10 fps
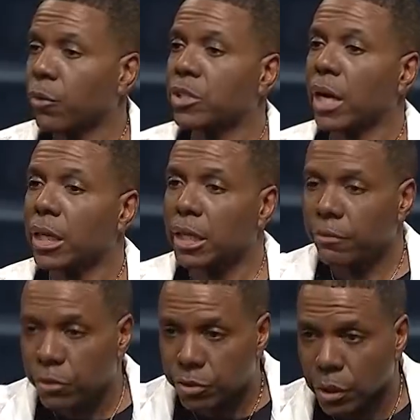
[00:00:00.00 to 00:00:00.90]
reach out and
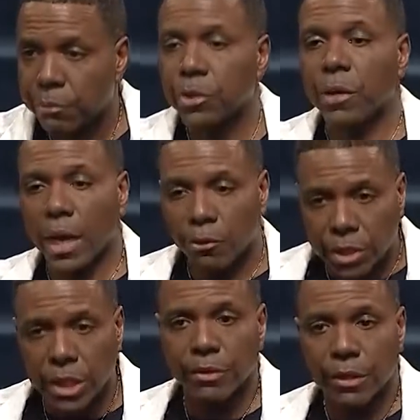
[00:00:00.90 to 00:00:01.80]
give you something. You got to
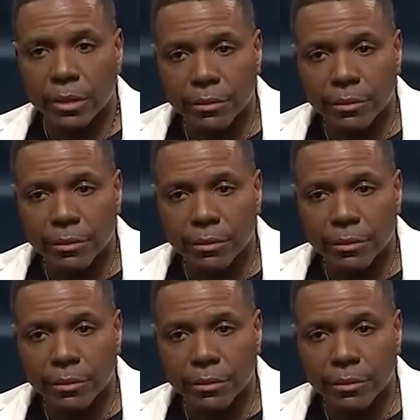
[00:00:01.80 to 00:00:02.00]
receive it.